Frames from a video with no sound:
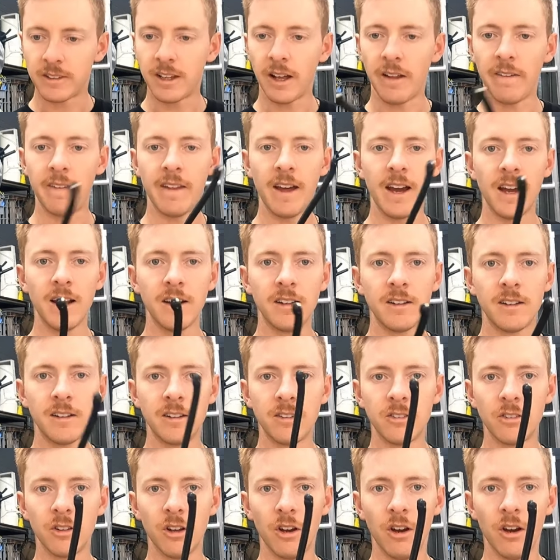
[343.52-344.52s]
done that.
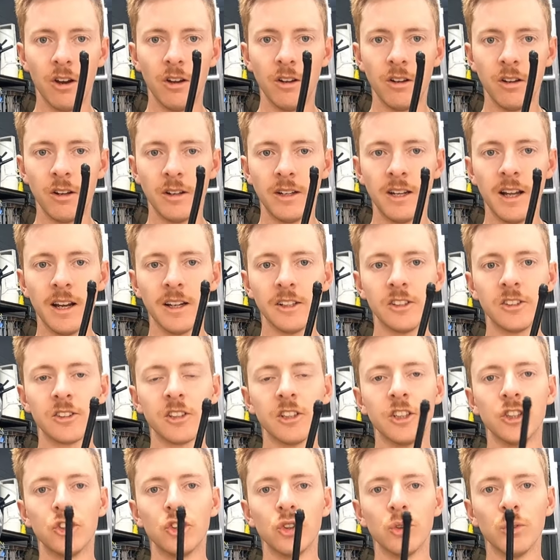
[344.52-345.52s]
So now I'm just
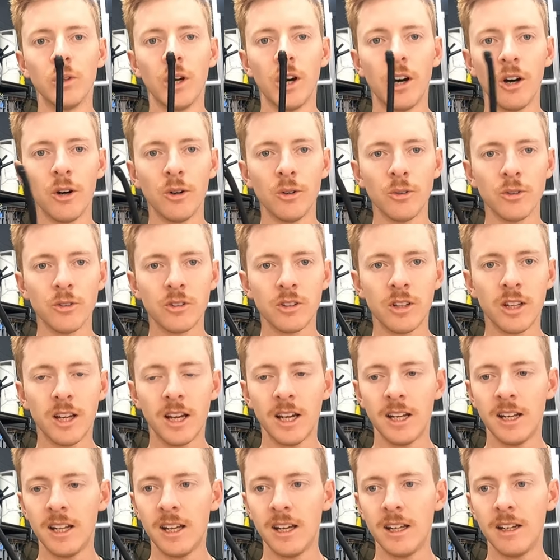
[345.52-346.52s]
going to drill the holes,
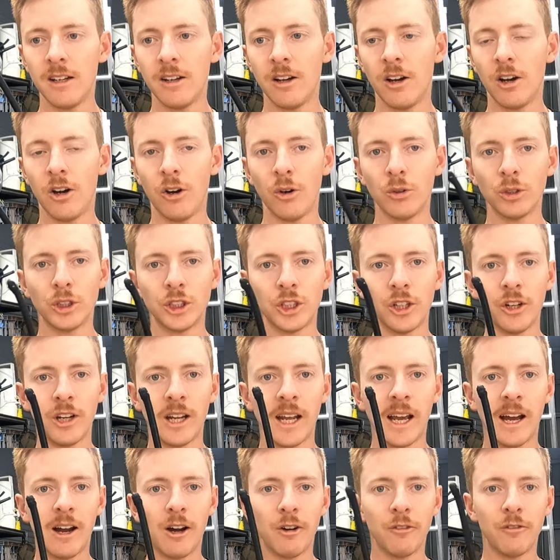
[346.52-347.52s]
and then I'll show
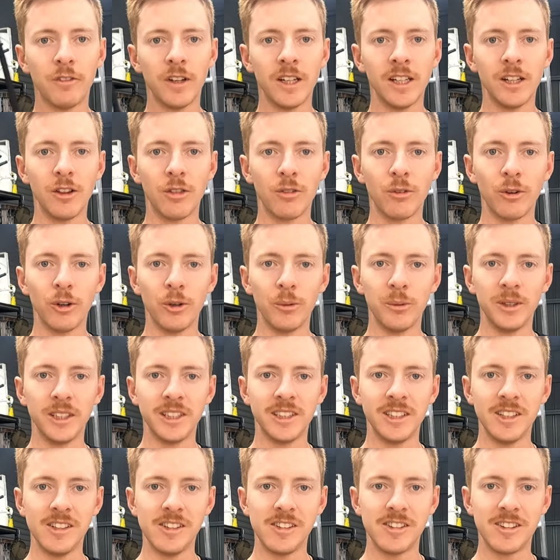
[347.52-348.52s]
you how I feed it through,
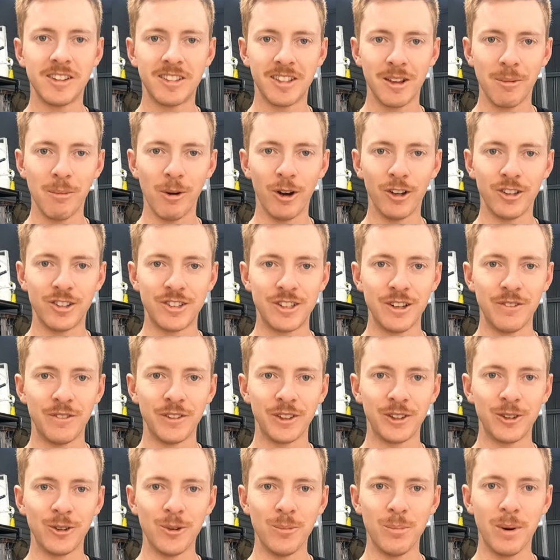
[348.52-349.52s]
which is the most
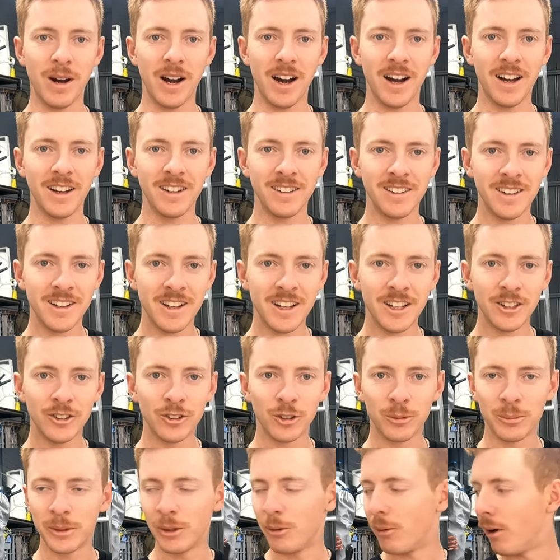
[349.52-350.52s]
difficult part.
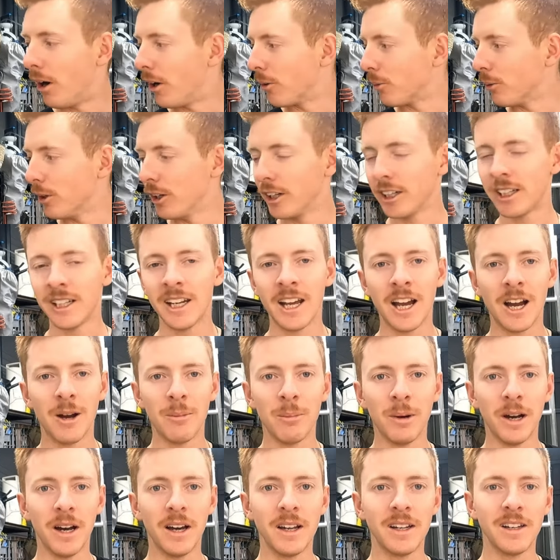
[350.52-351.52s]
Took me a while to work it
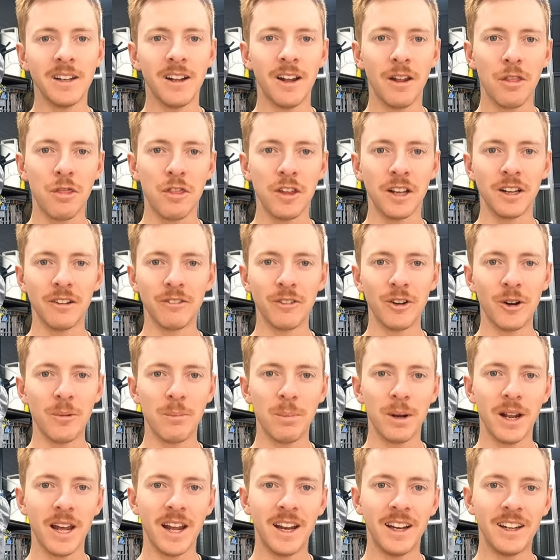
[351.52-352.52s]
out, but I think I've got a
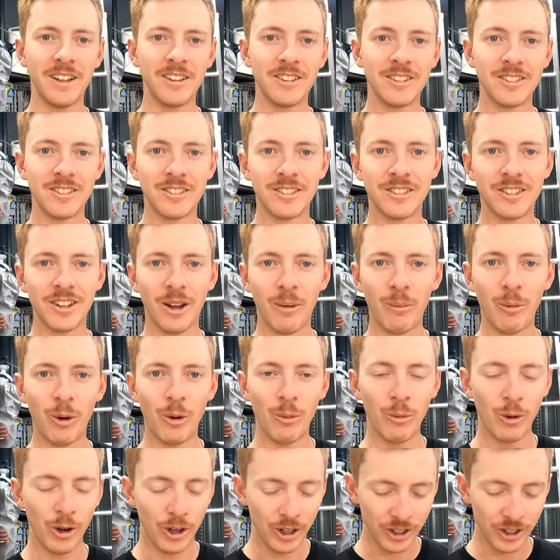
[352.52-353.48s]
plan that somewhat